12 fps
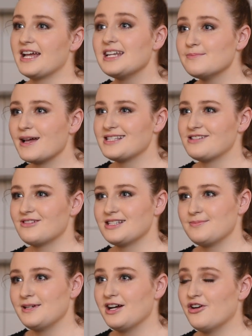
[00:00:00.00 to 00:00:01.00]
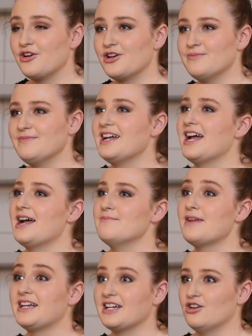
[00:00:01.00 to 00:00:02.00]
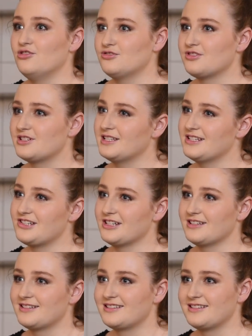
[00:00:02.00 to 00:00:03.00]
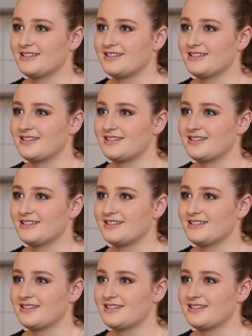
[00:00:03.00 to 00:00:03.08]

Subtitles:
any basic recipe at home and make it ultra delicious.